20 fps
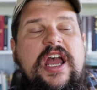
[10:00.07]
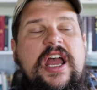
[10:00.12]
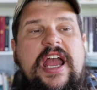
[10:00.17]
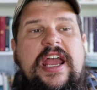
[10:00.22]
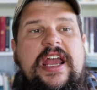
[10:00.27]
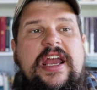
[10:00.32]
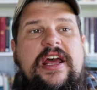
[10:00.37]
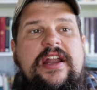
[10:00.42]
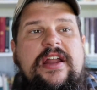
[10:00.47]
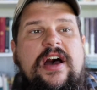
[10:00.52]

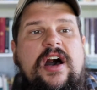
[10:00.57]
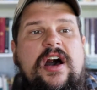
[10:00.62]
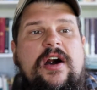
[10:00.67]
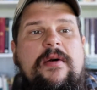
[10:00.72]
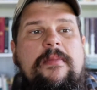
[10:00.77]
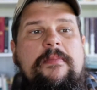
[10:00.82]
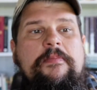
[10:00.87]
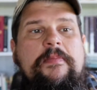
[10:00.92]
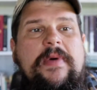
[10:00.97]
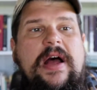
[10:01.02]
And
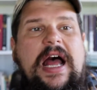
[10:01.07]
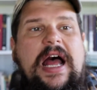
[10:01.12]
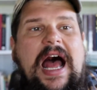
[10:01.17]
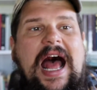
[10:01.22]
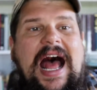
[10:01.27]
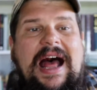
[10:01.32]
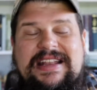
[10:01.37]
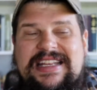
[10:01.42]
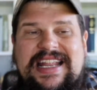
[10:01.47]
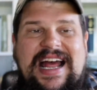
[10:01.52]

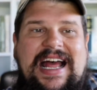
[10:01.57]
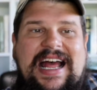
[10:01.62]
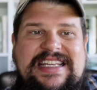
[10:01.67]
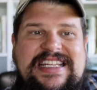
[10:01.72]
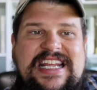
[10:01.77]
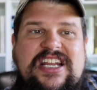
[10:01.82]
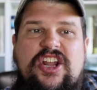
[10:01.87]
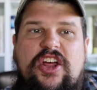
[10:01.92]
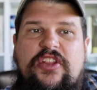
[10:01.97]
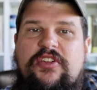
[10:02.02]
I
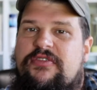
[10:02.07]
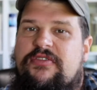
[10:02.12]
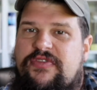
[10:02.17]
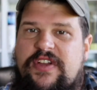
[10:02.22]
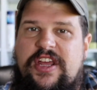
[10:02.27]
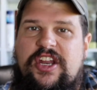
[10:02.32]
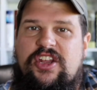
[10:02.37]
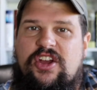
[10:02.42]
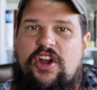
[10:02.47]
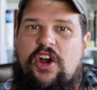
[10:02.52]
did another
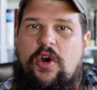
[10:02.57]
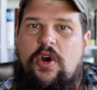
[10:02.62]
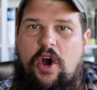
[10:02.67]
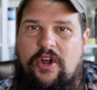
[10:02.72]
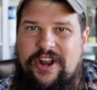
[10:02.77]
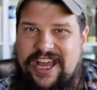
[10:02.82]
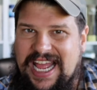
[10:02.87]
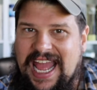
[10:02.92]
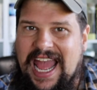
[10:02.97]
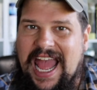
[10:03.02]
video
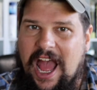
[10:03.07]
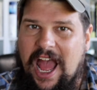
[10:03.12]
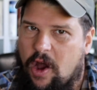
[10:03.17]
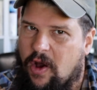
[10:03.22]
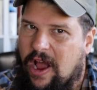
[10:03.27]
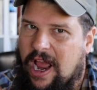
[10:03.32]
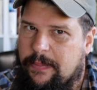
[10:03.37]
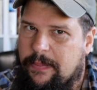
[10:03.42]
on like how I